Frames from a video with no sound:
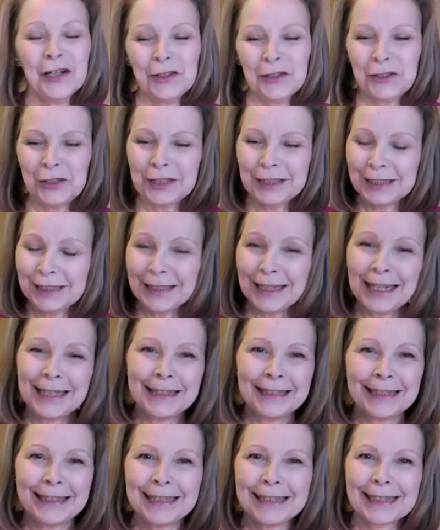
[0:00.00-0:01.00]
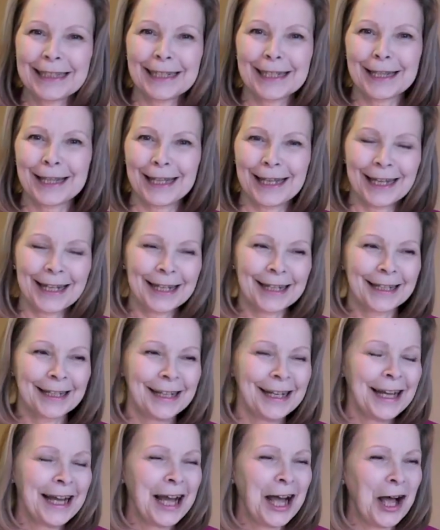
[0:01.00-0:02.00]
She's a dainty little thing,
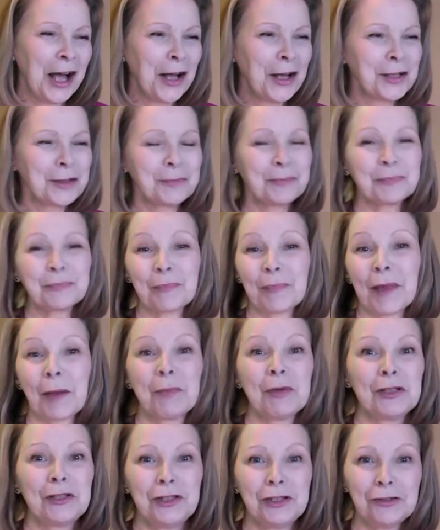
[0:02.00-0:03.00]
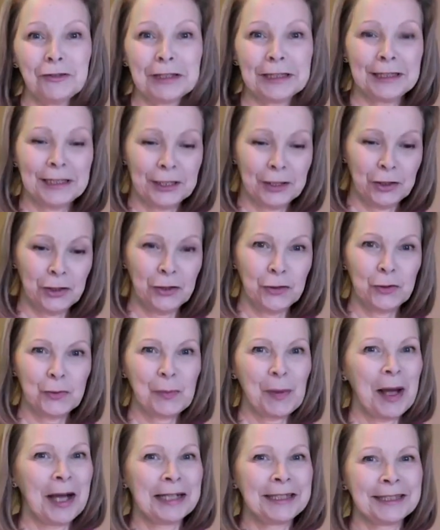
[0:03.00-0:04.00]
but she drinks these huge
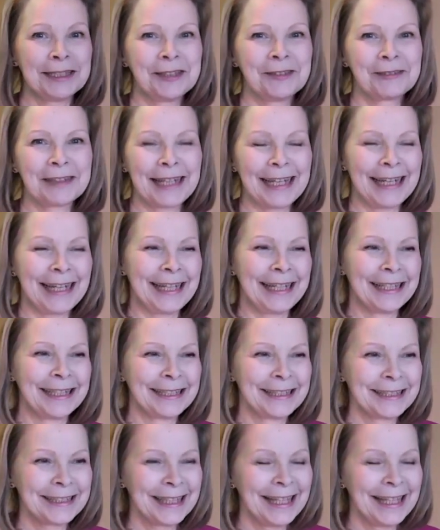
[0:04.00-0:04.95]
pints of Guinness.